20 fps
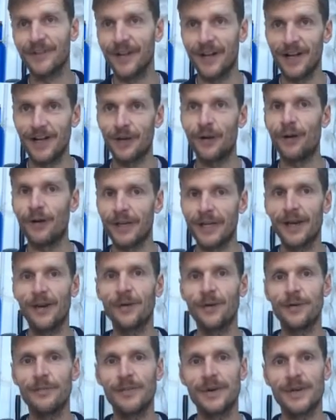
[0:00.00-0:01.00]
a lot
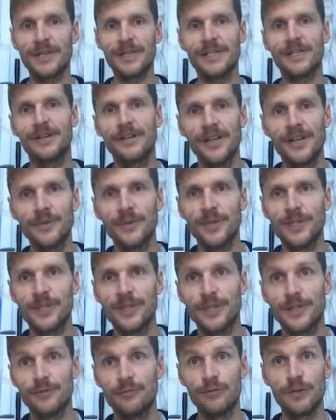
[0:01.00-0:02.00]
going on my side,
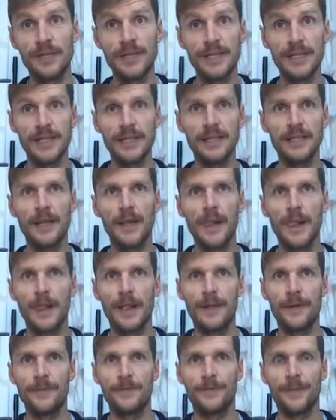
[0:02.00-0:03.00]
which is really
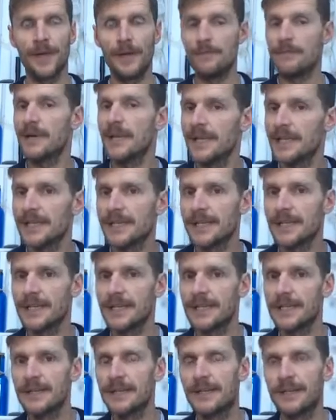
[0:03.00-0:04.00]

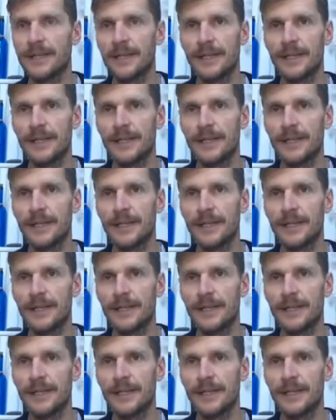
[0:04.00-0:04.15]
amazing.